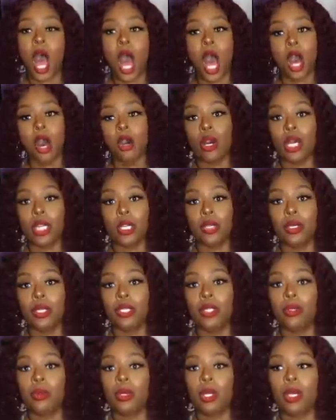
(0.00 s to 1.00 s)
I don't have no
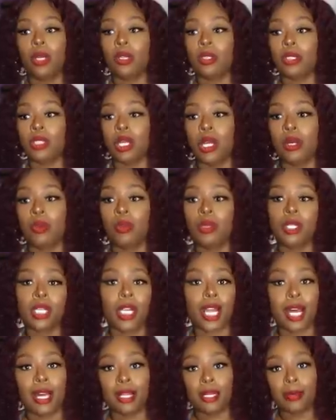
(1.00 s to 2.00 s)
underwear on, so I'm on
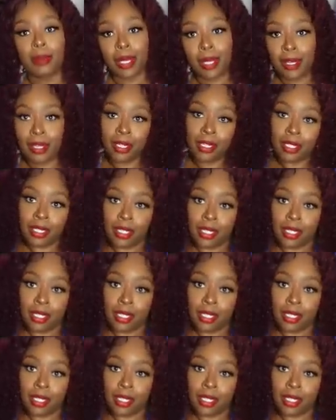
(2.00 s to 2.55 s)
it all in my